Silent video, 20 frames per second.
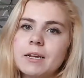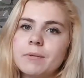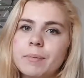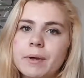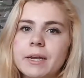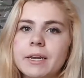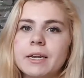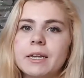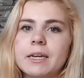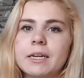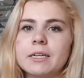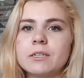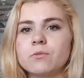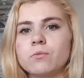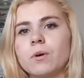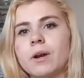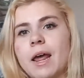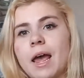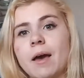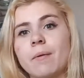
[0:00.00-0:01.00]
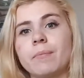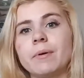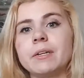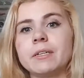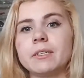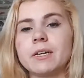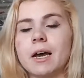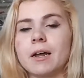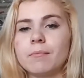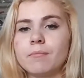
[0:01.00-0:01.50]
opinion is, what
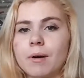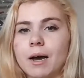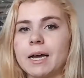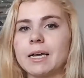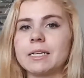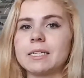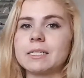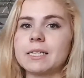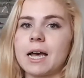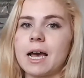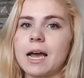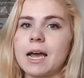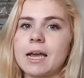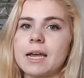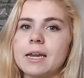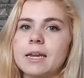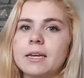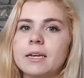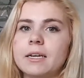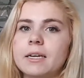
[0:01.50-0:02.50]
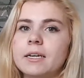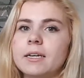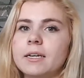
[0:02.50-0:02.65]
happened on my side,